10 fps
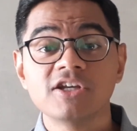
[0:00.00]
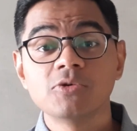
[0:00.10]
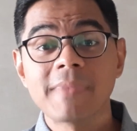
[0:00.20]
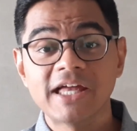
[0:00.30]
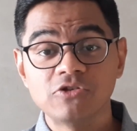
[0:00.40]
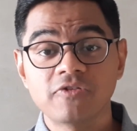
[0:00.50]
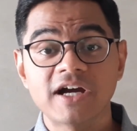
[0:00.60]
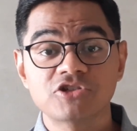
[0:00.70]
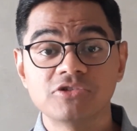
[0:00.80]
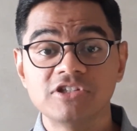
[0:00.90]
to
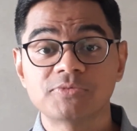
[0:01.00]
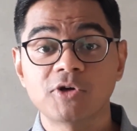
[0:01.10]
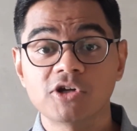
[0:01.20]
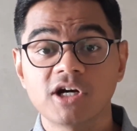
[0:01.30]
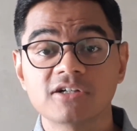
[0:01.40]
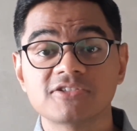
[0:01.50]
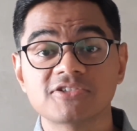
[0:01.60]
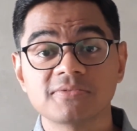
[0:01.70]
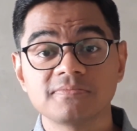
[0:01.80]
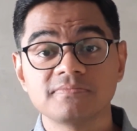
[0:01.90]
manufacture these products.
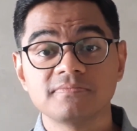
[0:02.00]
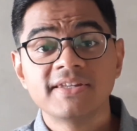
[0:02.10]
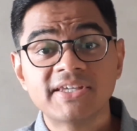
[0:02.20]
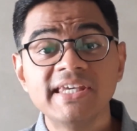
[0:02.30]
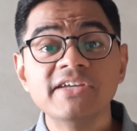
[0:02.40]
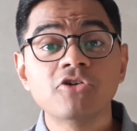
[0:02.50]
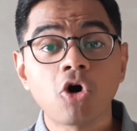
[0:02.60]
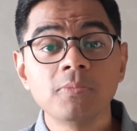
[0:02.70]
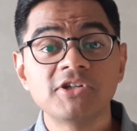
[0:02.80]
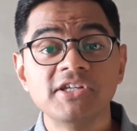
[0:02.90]
The key
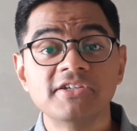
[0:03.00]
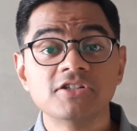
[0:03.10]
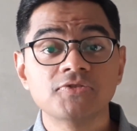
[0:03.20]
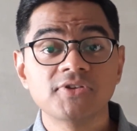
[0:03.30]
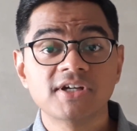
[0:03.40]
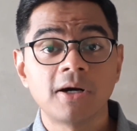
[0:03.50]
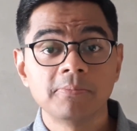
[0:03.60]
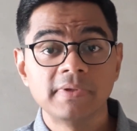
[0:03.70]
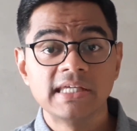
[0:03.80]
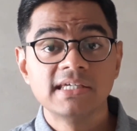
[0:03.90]
raw materials for the
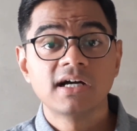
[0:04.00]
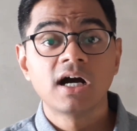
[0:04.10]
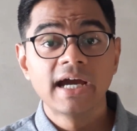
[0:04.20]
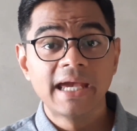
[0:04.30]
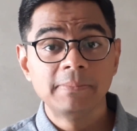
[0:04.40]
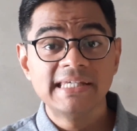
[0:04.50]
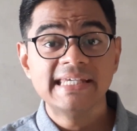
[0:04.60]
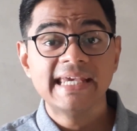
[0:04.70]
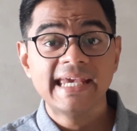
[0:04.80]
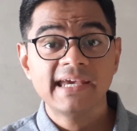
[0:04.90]
company are
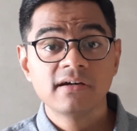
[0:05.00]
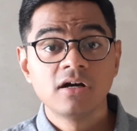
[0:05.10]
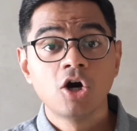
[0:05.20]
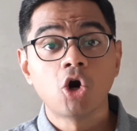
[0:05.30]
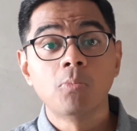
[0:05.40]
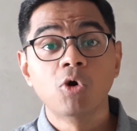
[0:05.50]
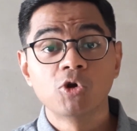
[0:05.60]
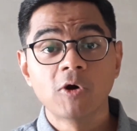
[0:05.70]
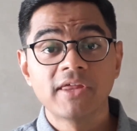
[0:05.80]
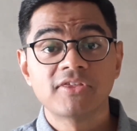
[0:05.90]
MEA or
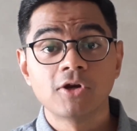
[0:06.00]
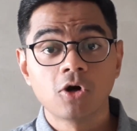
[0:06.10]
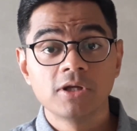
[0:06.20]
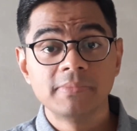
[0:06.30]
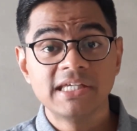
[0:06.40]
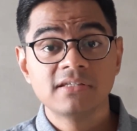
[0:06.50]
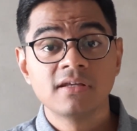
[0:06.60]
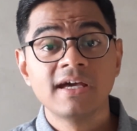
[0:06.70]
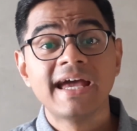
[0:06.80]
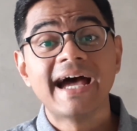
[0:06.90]
monoethanolamine
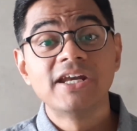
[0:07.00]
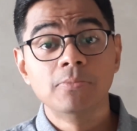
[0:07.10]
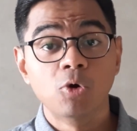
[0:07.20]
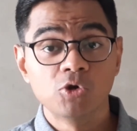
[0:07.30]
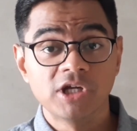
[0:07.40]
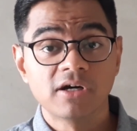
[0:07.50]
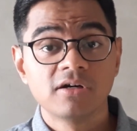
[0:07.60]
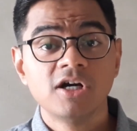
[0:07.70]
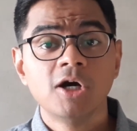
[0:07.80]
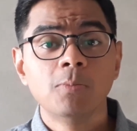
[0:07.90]
and ammonia,
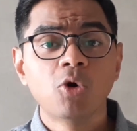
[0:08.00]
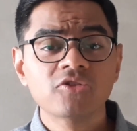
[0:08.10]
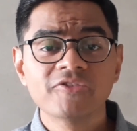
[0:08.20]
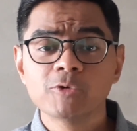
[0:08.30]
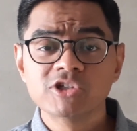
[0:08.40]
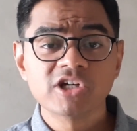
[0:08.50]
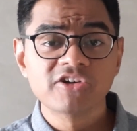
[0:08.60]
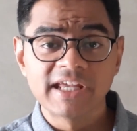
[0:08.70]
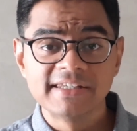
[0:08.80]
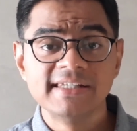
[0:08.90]
both of which are
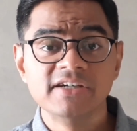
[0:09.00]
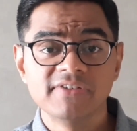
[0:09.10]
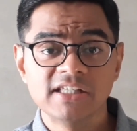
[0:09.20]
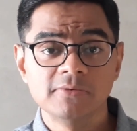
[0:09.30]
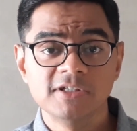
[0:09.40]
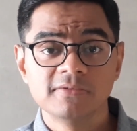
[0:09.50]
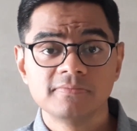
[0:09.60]
readily available.